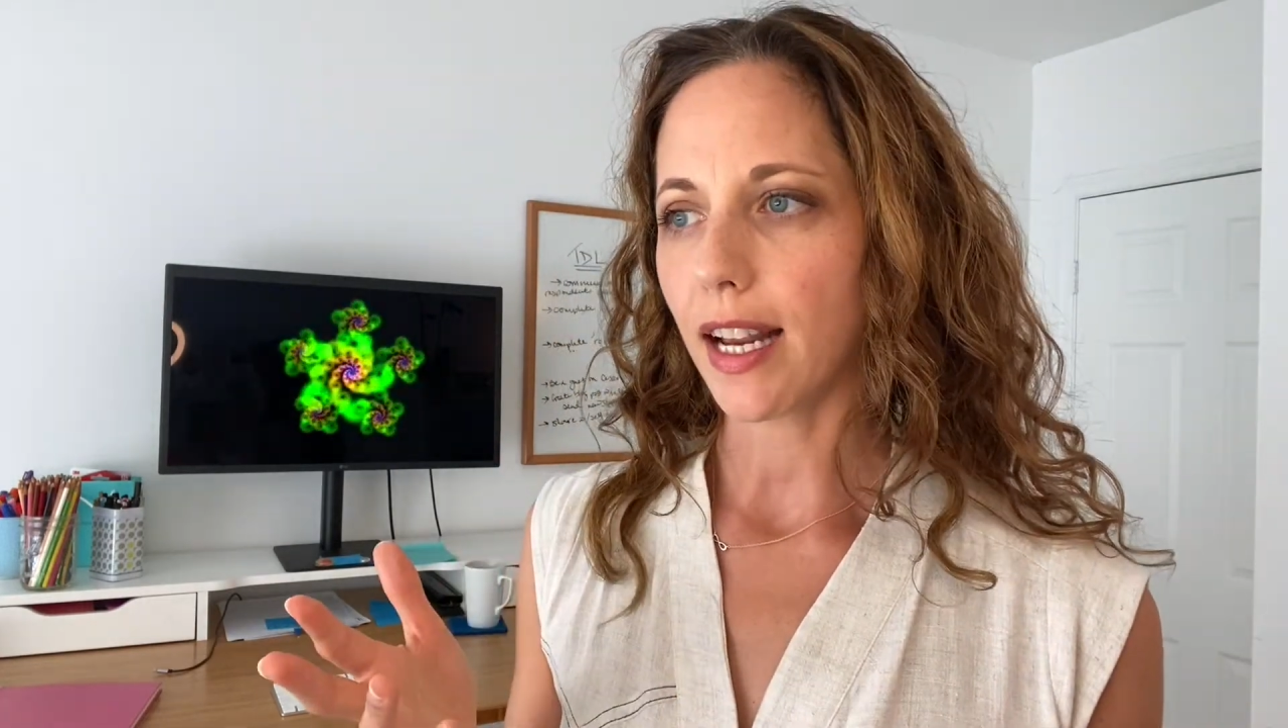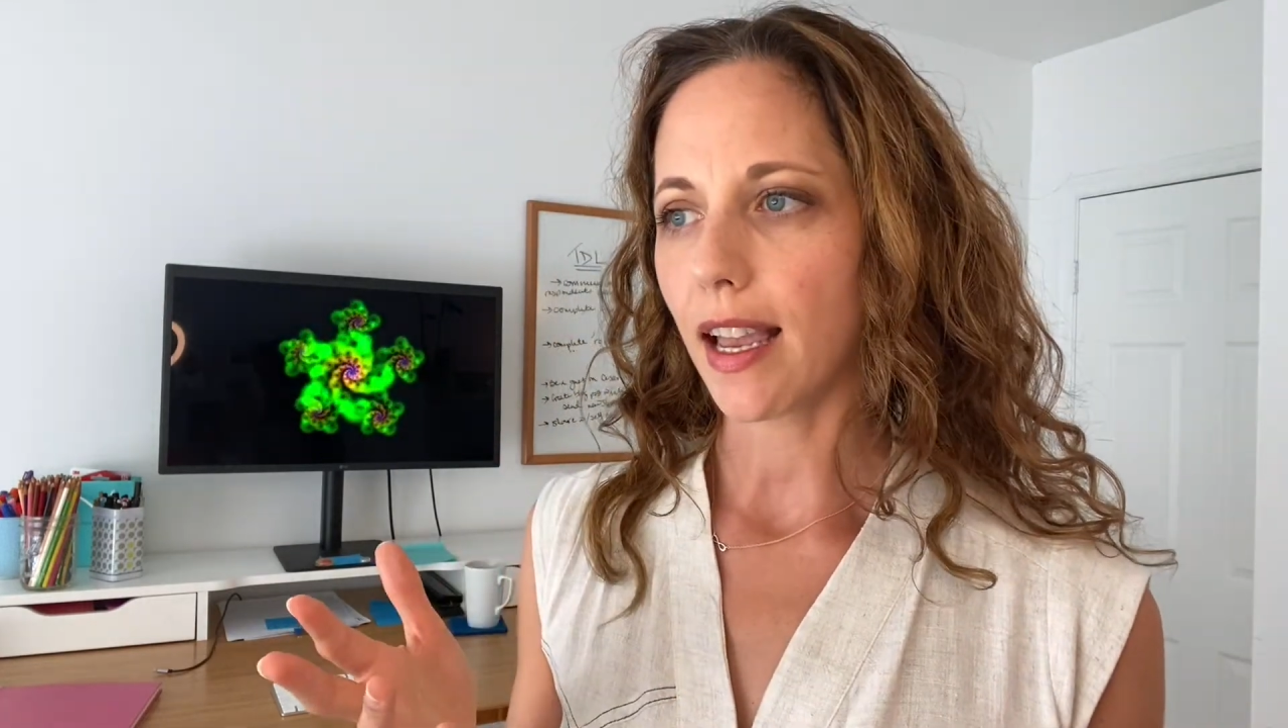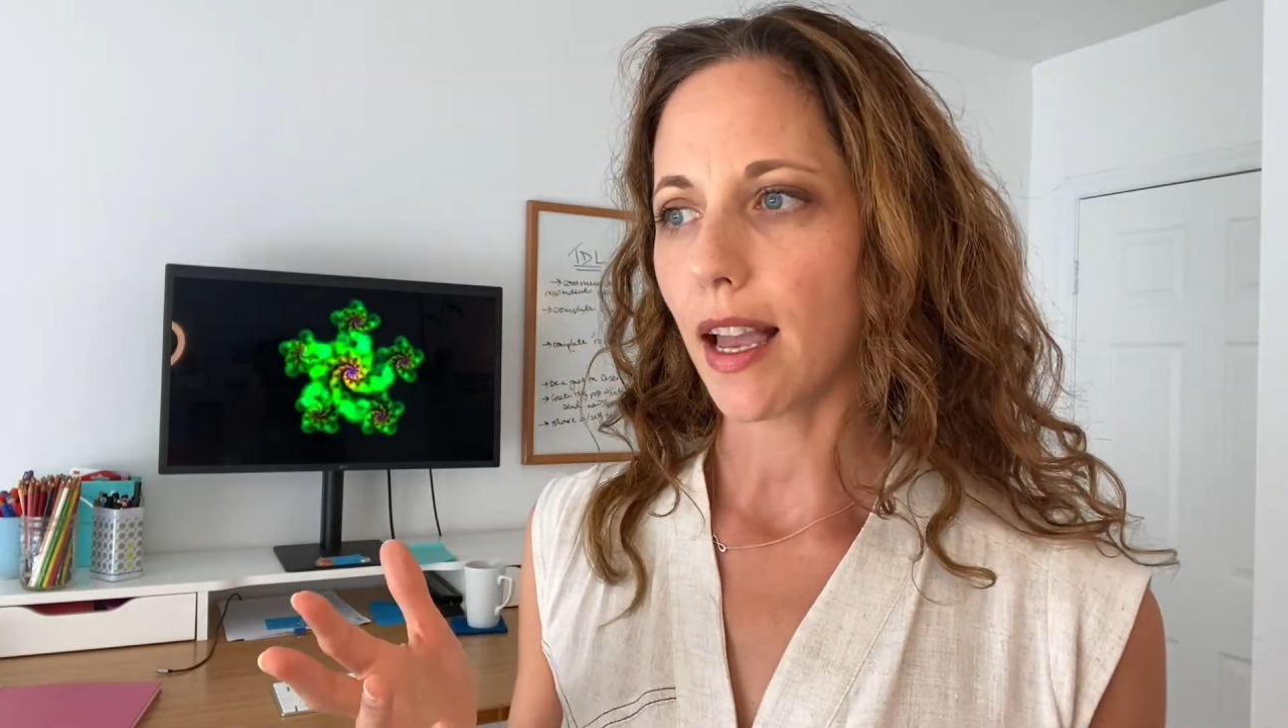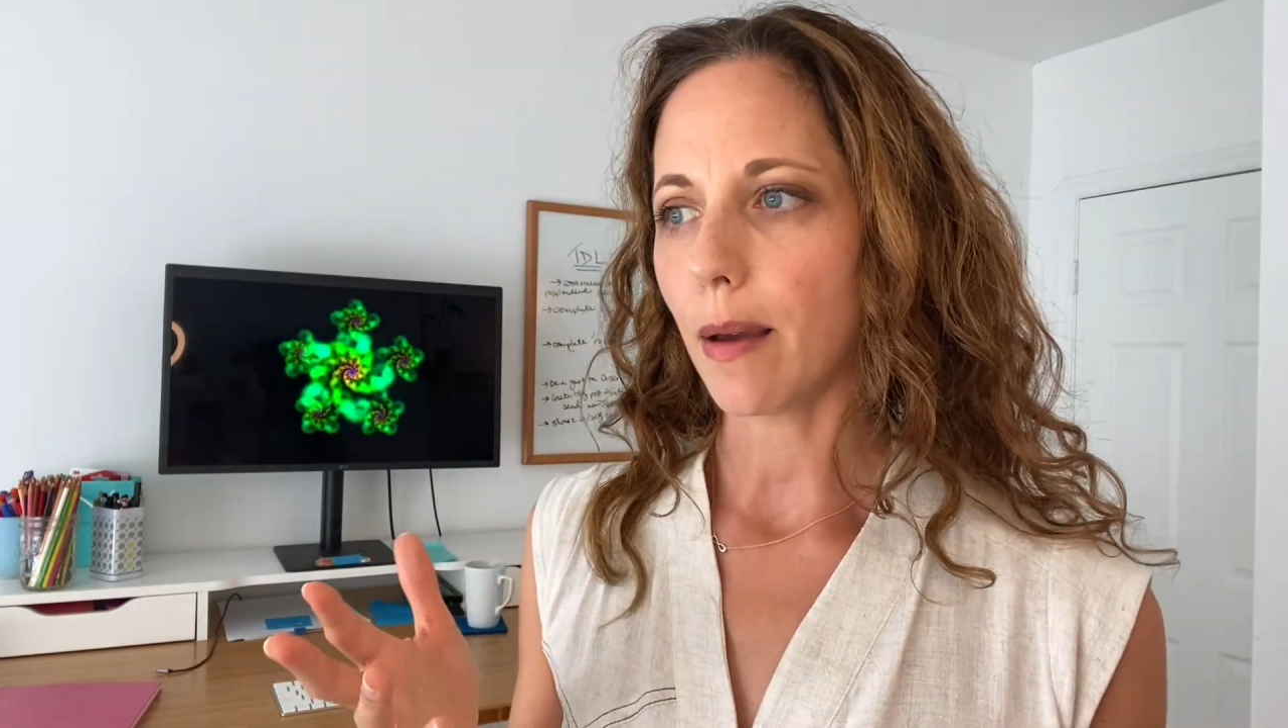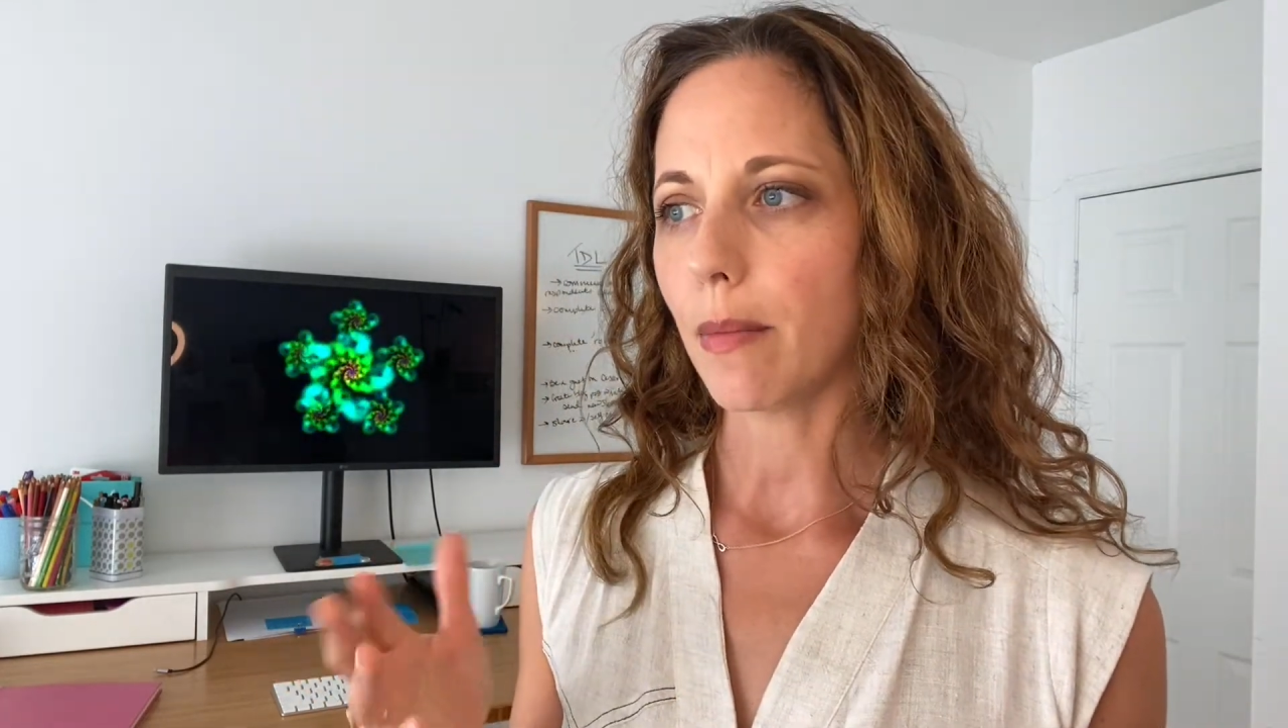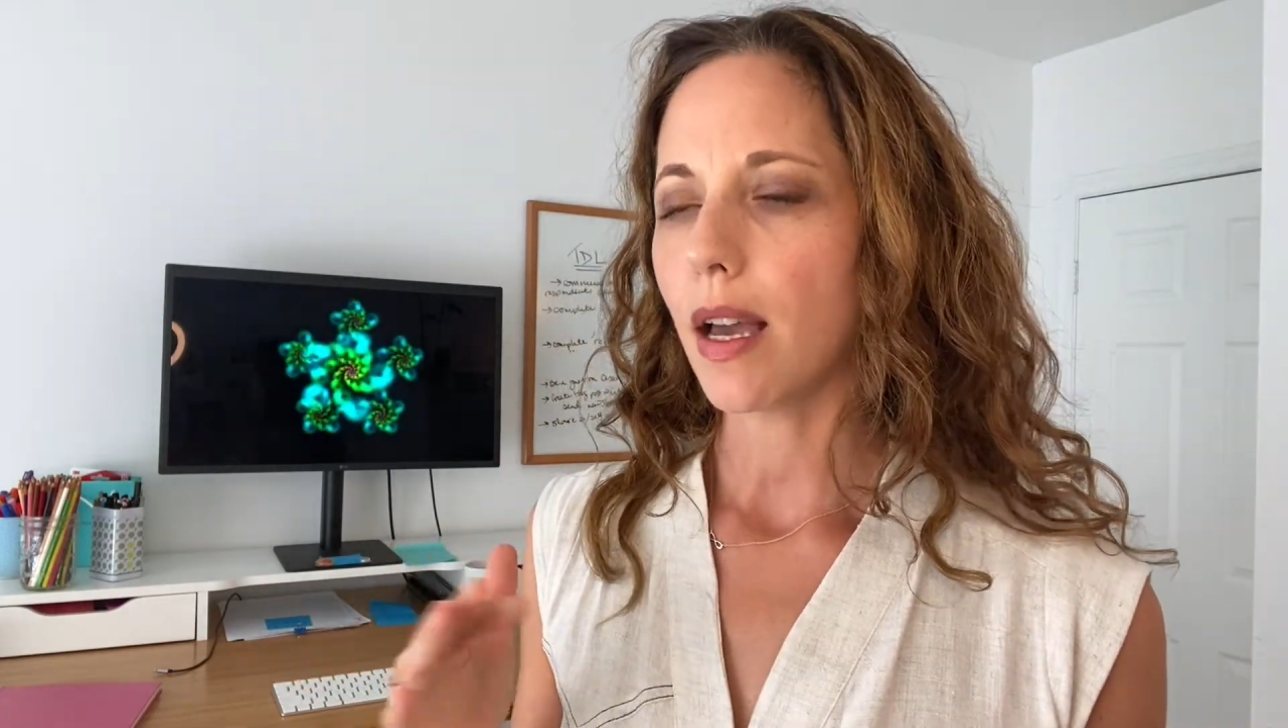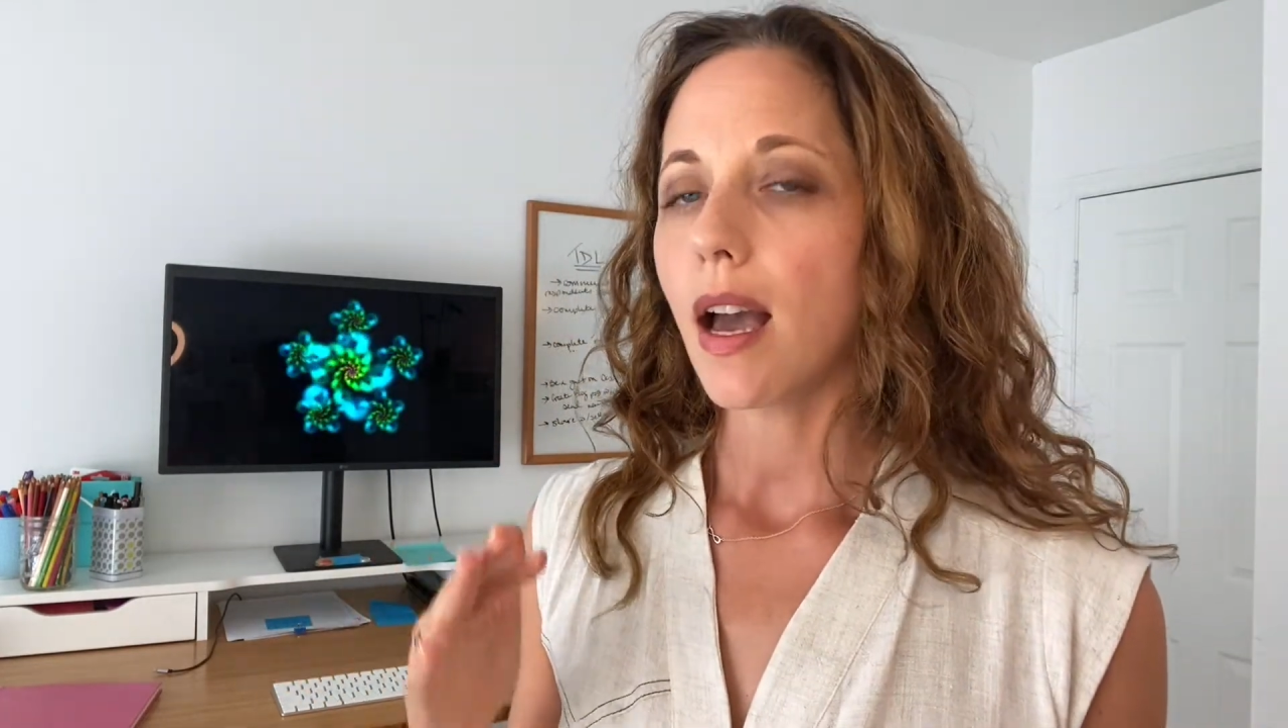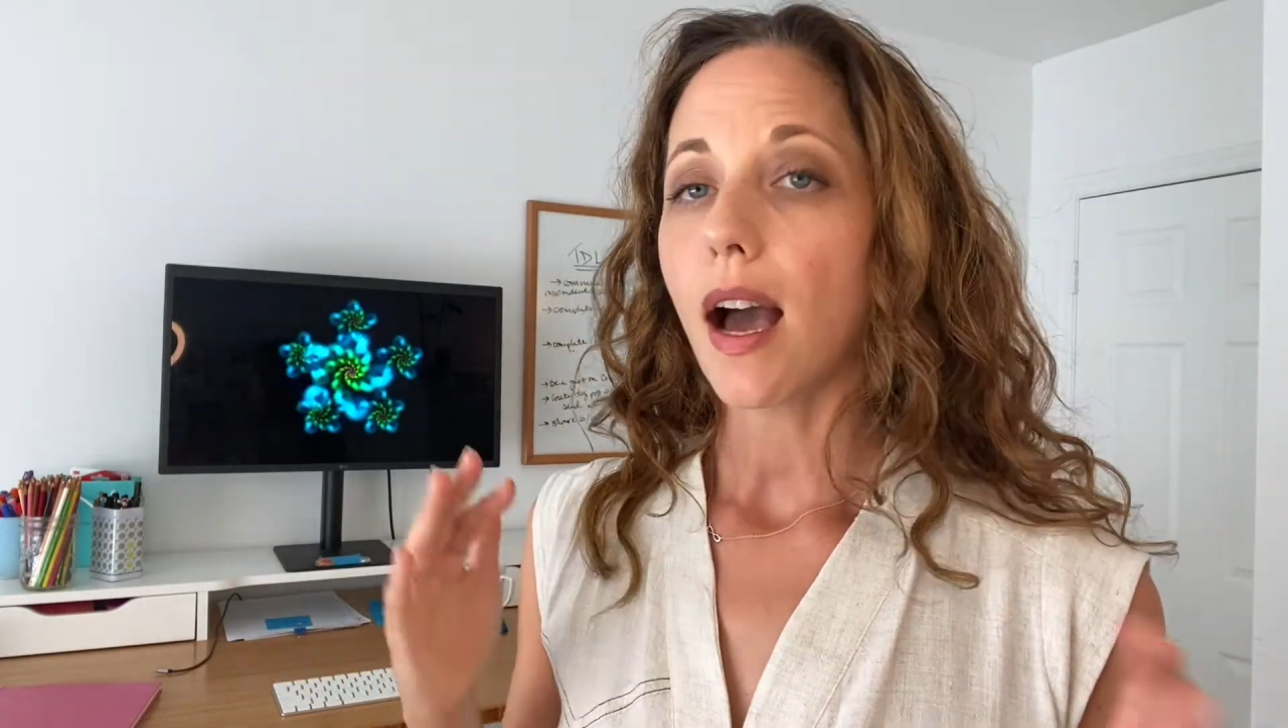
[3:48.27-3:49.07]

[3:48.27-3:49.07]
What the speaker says: a.m.